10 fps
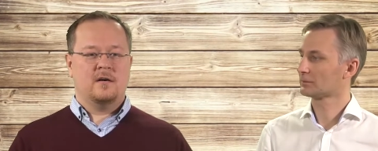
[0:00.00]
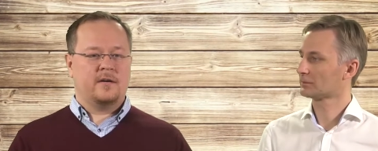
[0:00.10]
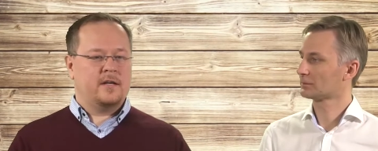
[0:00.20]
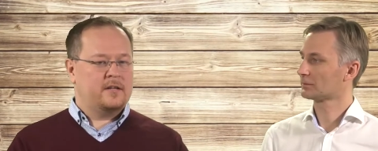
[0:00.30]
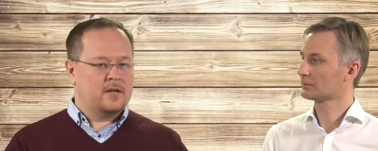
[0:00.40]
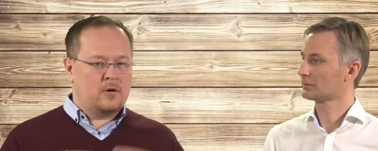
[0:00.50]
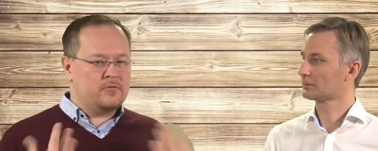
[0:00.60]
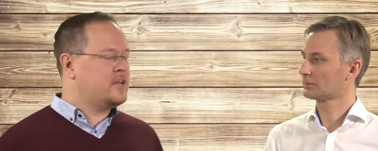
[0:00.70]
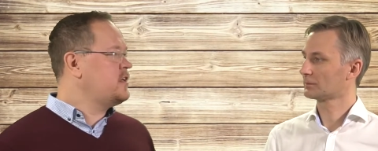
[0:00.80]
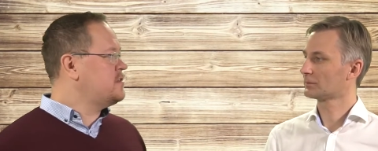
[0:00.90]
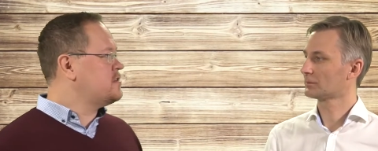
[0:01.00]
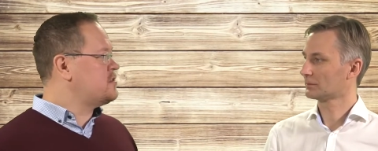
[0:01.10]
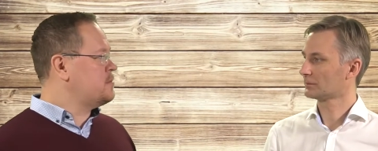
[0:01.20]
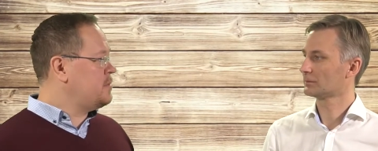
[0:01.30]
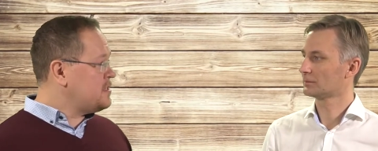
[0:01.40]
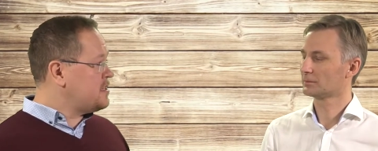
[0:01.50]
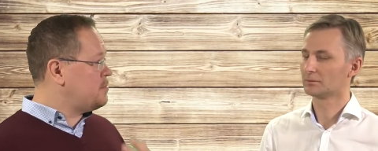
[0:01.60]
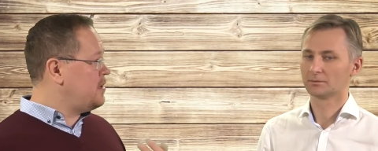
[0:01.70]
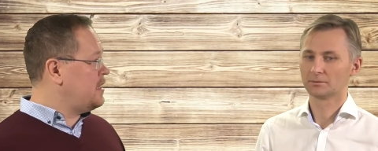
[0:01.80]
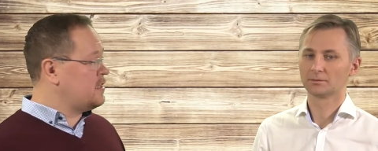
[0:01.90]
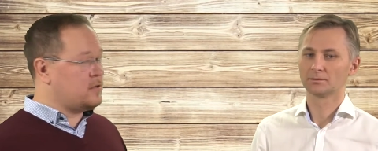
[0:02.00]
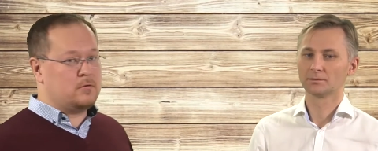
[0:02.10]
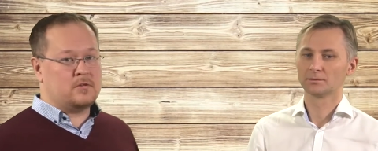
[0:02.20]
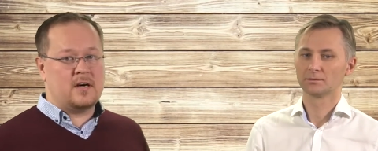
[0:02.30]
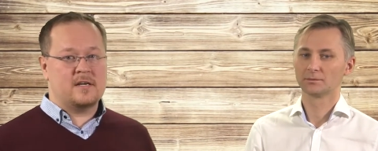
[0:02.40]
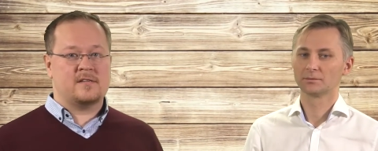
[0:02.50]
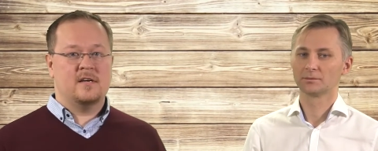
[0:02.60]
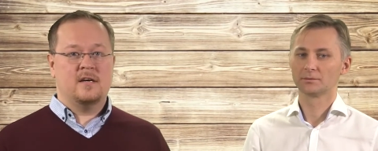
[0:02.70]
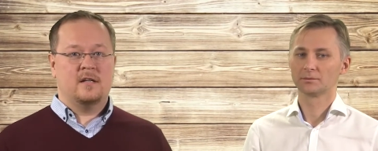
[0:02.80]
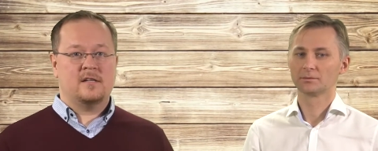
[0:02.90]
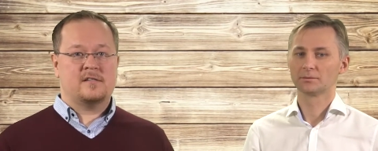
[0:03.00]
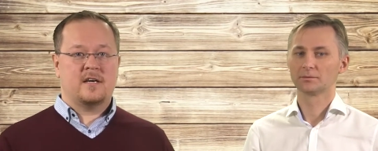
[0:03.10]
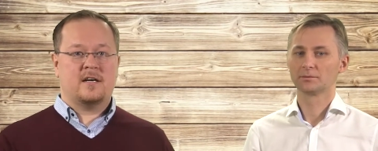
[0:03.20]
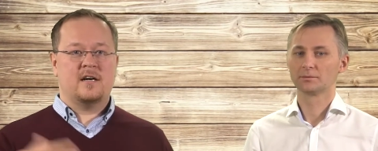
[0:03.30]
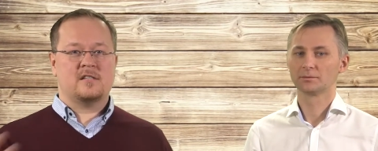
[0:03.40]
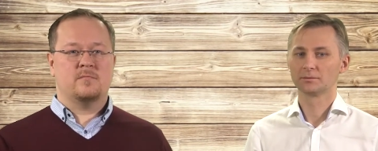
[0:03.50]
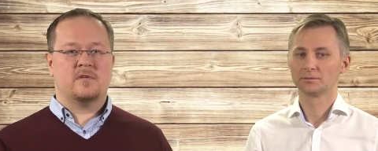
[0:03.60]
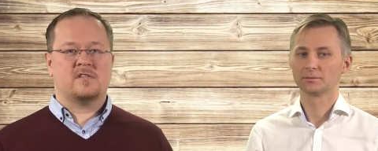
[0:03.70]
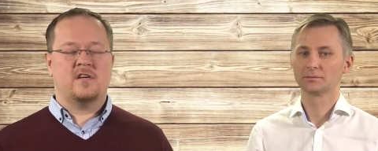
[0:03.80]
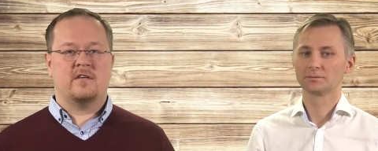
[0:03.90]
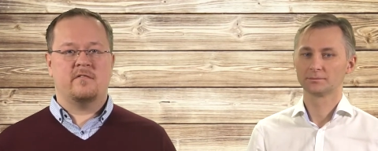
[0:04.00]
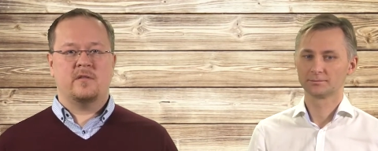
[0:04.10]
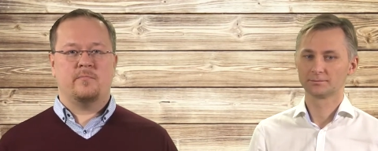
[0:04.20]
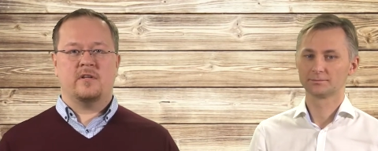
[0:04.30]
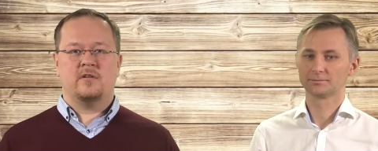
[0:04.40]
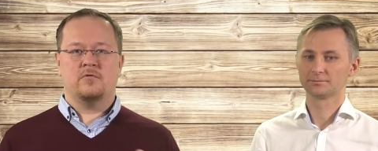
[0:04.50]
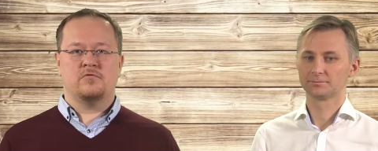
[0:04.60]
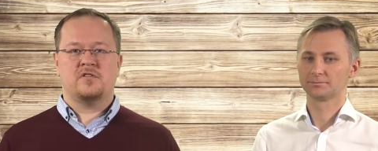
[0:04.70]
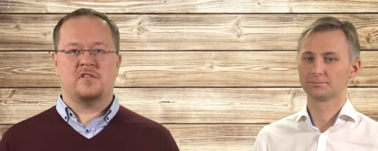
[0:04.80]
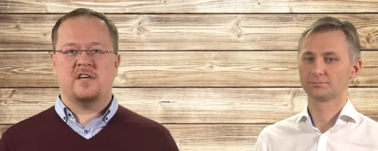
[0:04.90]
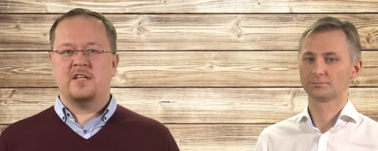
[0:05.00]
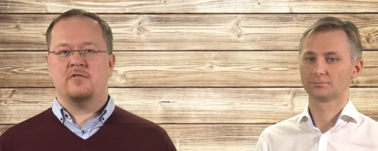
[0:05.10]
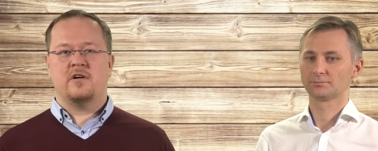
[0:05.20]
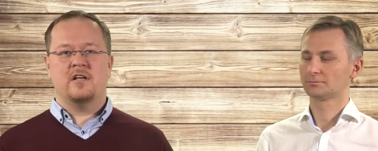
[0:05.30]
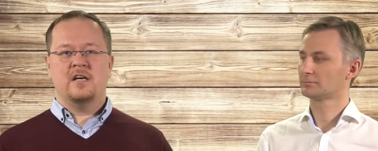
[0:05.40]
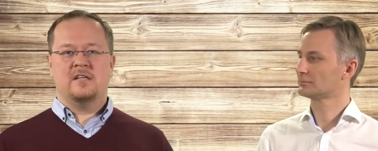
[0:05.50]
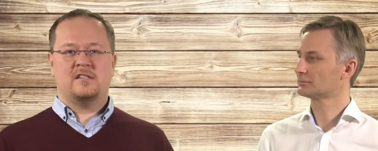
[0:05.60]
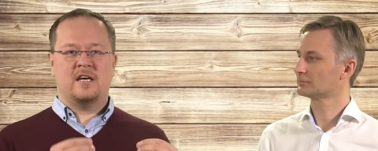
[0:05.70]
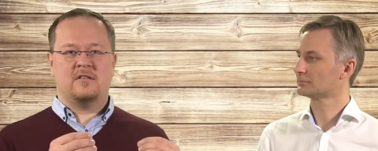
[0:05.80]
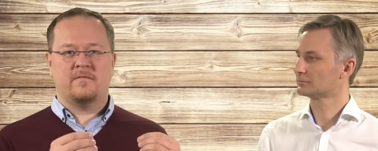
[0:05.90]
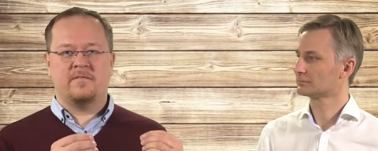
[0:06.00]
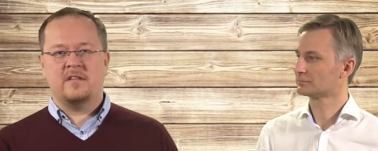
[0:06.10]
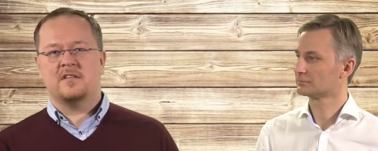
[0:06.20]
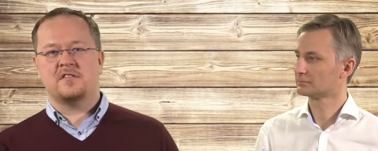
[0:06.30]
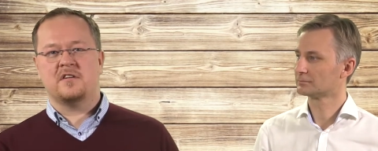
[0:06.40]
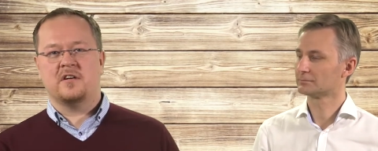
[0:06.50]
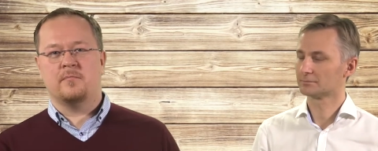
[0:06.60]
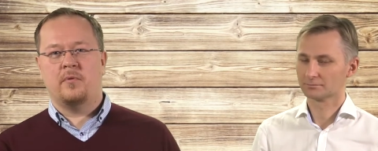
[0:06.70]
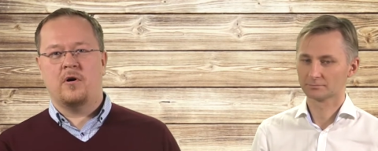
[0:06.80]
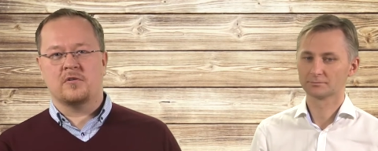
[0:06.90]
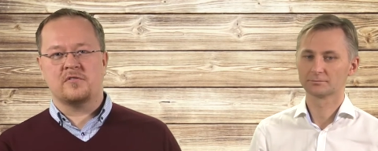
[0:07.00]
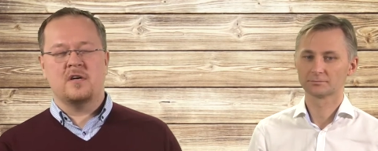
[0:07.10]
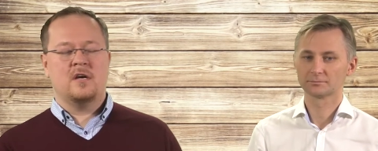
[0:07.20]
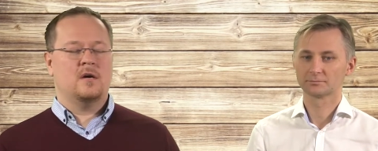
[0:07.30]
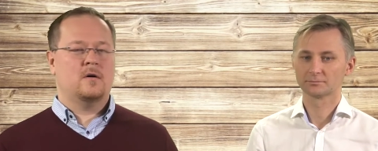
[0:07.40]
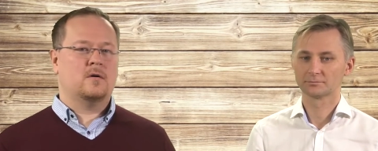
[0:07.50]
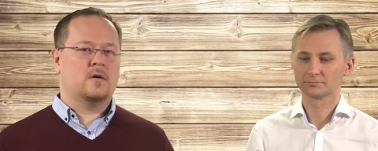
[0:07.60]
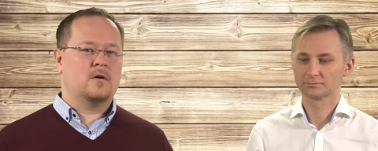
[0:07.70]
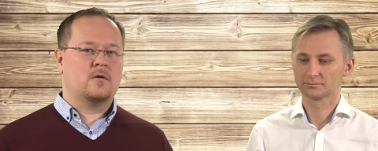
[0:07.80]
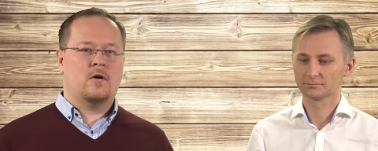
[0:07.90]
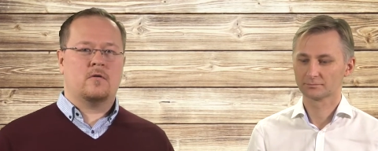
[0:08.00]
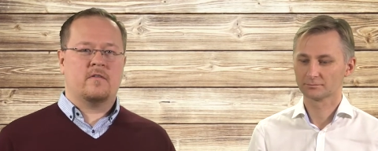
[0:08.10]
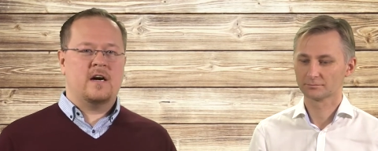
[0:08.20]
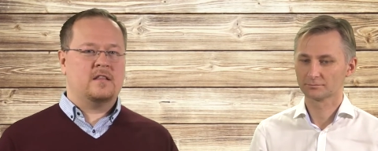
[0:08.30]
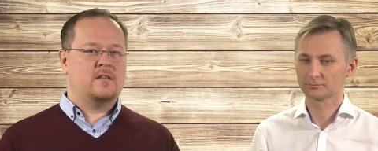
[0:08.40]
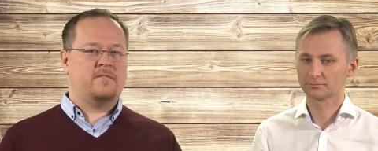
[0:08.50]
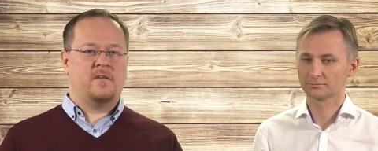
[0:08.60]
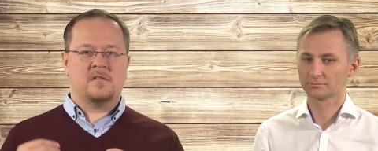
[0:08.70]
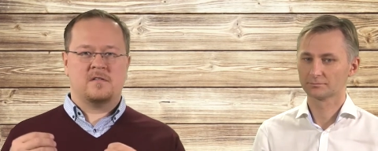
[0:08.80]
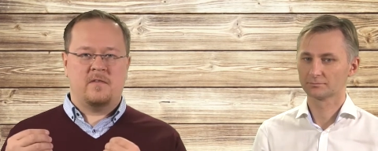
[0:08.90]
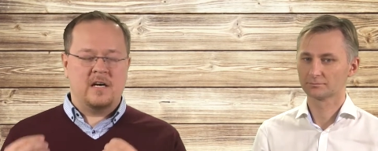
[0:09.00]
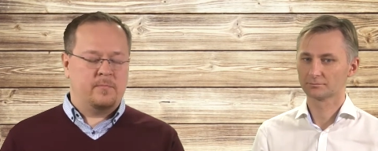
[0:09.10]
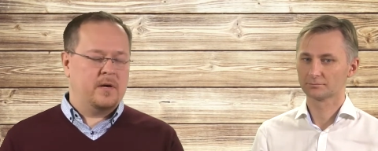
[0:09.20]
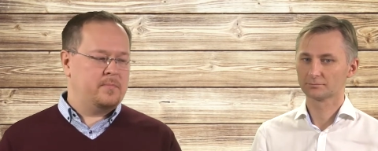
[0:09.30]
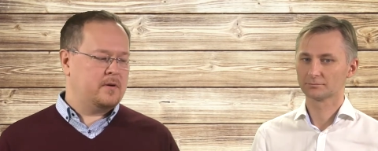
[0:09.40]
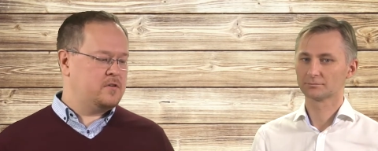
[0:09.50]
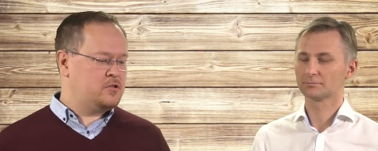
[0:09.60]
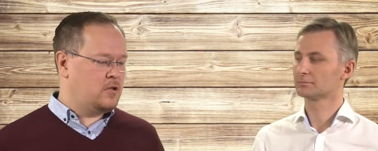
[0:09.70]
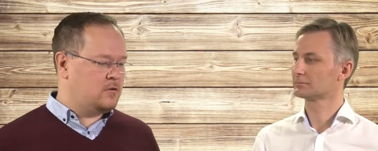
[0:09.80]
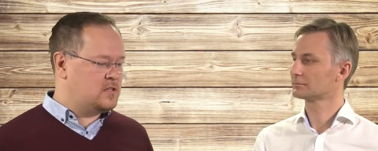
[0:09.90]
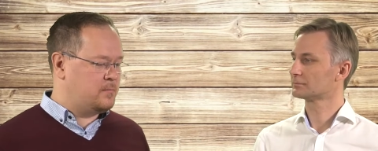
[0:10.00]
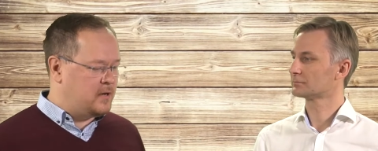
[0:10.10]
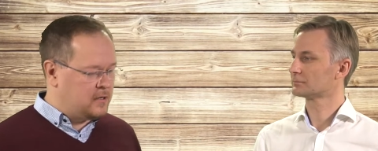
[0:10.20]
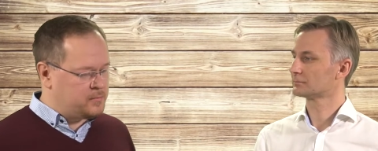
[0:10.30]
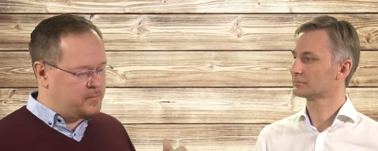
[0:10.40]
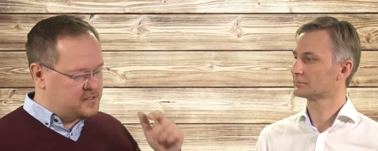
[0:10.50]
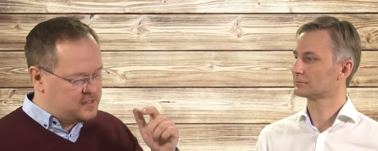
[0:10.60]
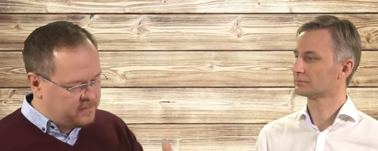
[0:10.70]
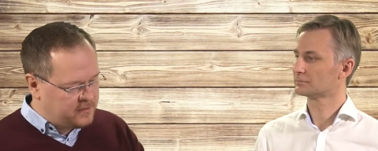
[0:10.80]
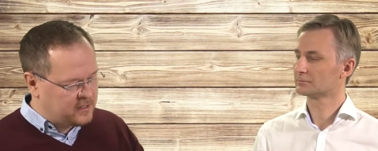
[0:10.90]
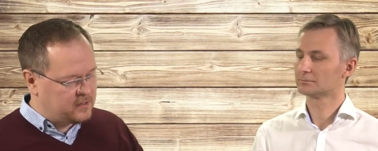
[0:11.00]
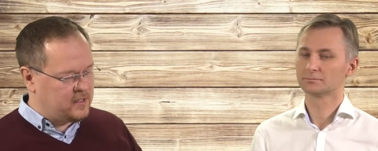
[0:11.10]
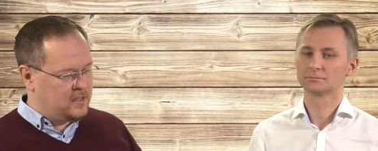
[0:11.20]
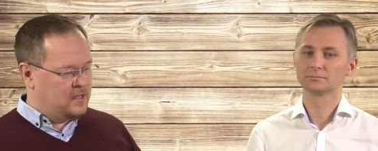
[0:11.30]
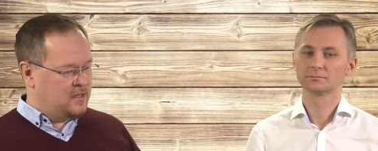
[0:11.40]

Speaker 1: really own the industry, be somebody who does, let's say, customer survey and produces annual state of industry reports, or, or, or write the first white paper which talks about specifically,